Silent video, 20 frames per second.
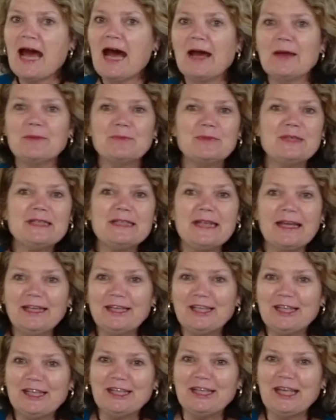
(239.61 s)
I'm
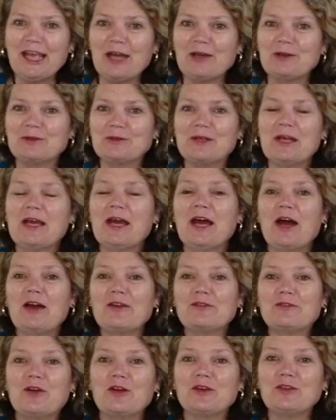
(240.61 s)
taking out,
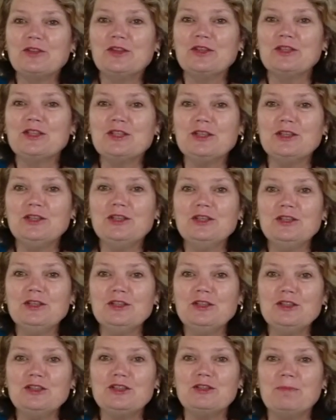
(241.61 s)
I've got this
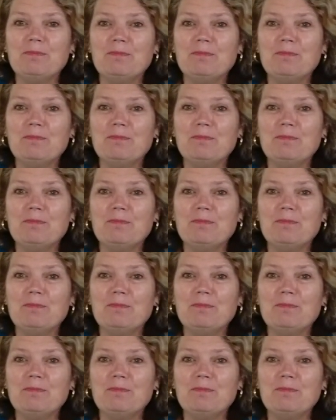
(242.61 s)
huge,